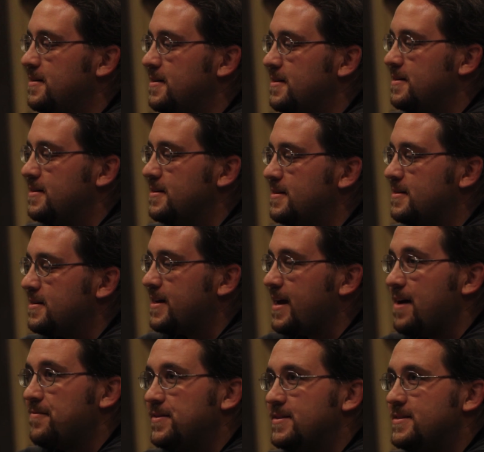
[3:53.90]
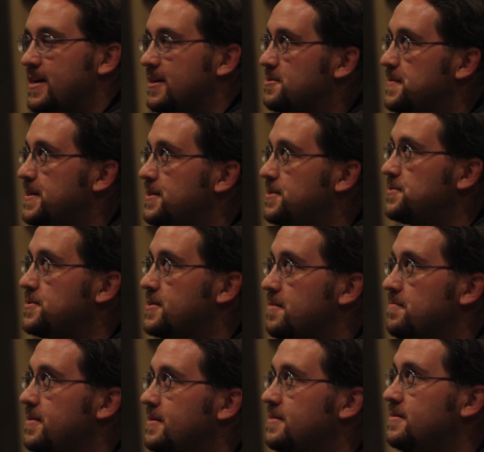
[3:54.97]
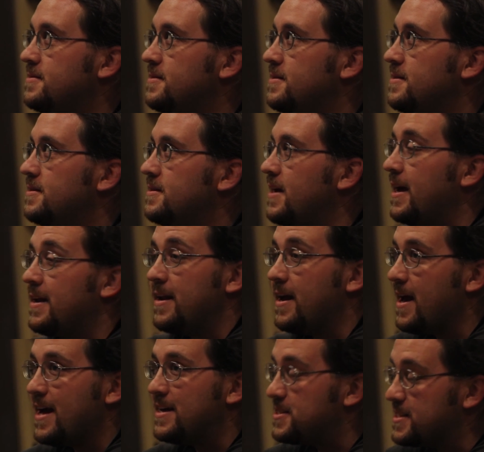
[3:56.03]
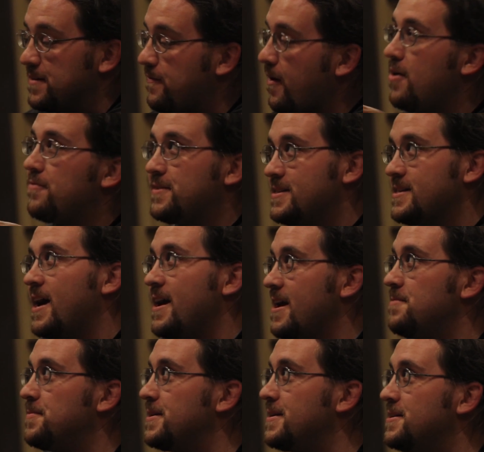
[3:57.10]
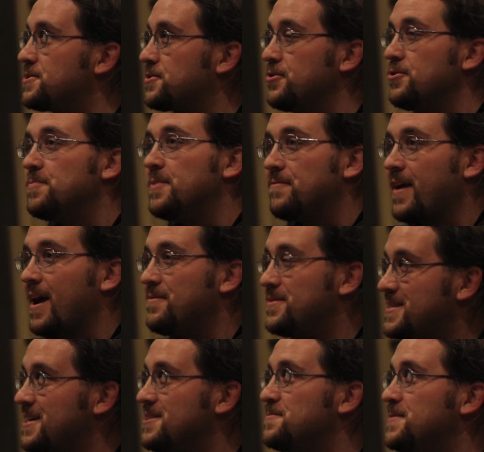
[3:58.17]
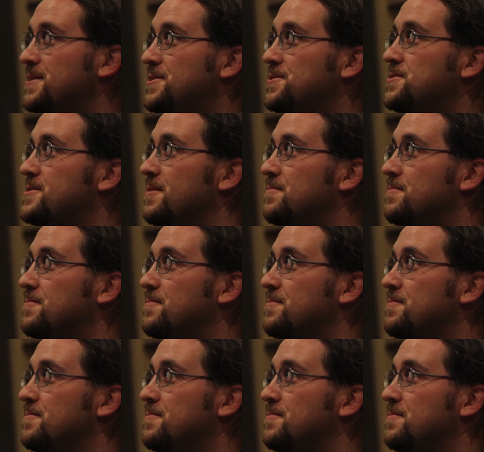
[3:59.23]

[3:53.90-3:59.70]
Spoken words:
of mine. I've always built little rockets as a kid, and all kinds of stuff. And I really like the